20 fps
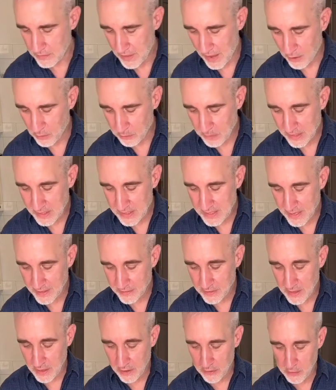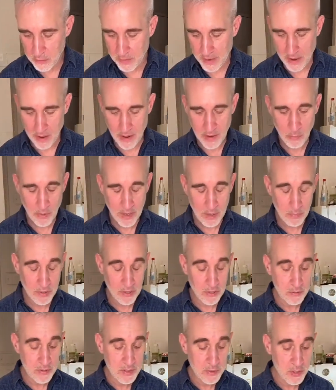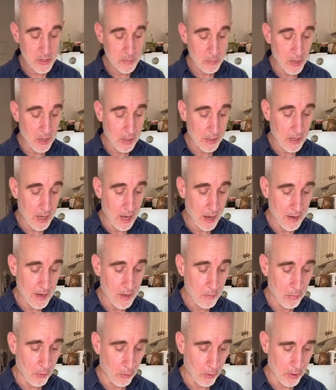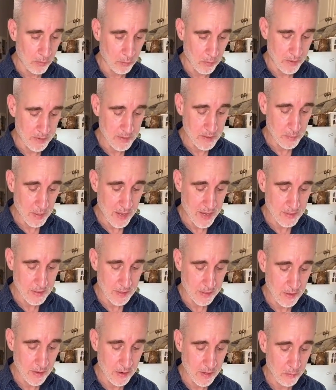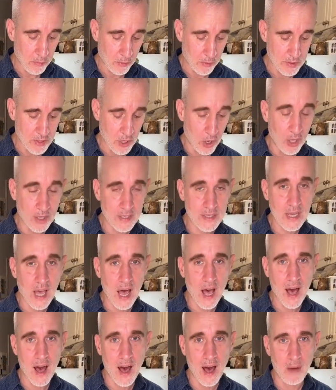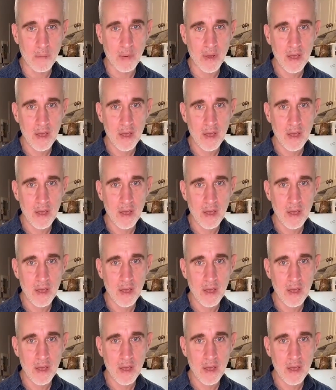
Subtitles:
Now I'm going to take the other one out, and what I'm going to do is just put a cutting board, one of these plastic cutting boards, on top.